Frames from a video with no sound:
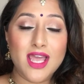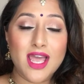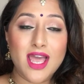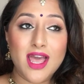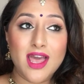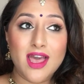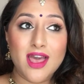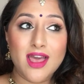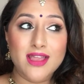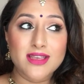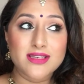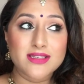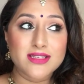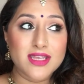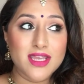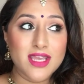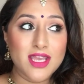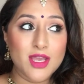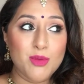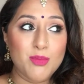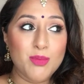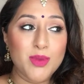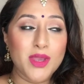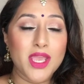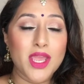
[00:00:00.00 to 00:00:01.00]
and
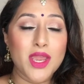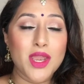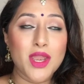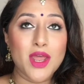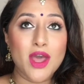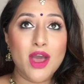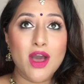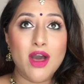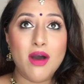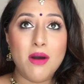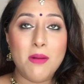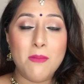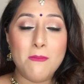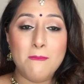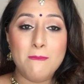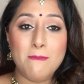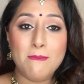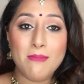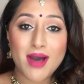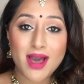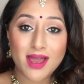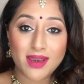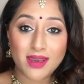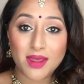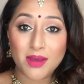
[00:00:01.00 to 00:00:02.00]
it being a
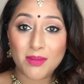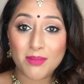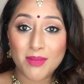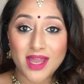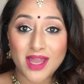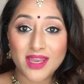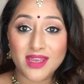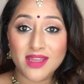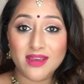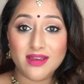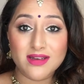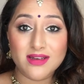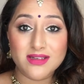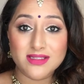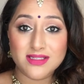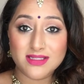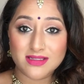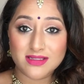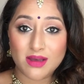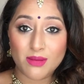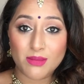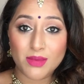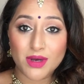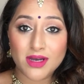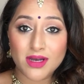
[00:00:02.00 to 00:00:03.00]
manic
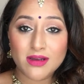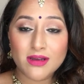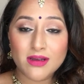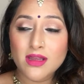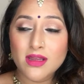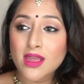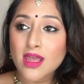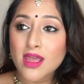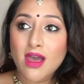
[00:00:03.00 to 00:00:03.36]
summer,